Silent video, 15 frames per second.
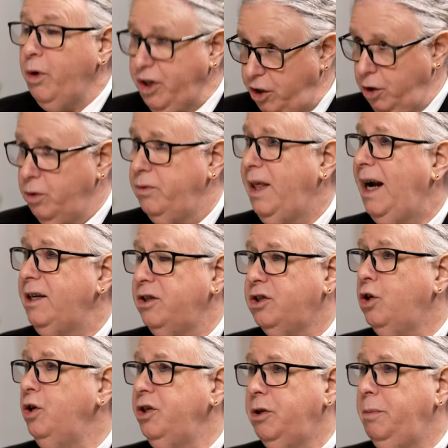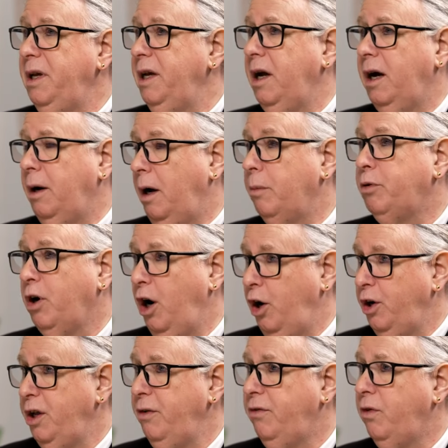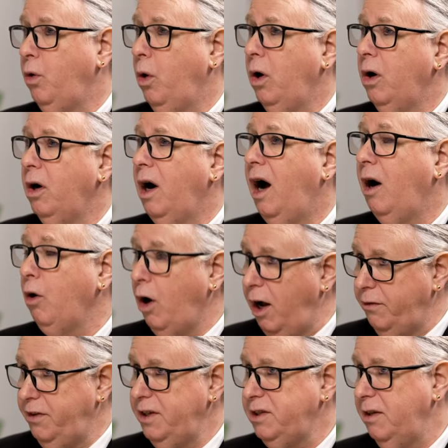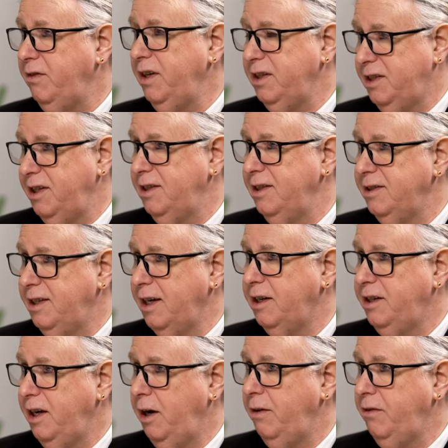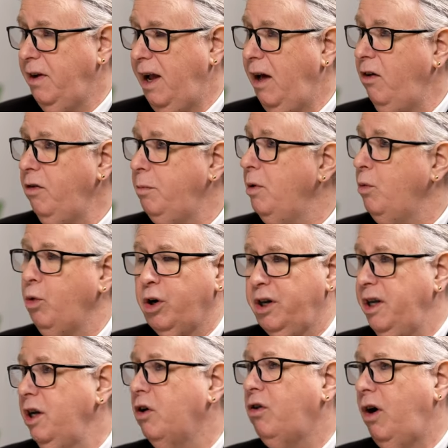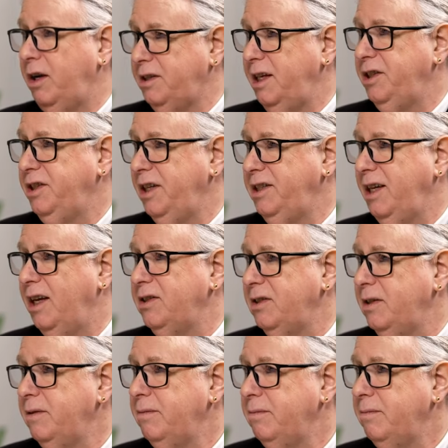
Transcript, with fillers: We do. That is mm-hmm. going to be a, a priority for our office of the Assistant Secretary for Health, but working across HHS.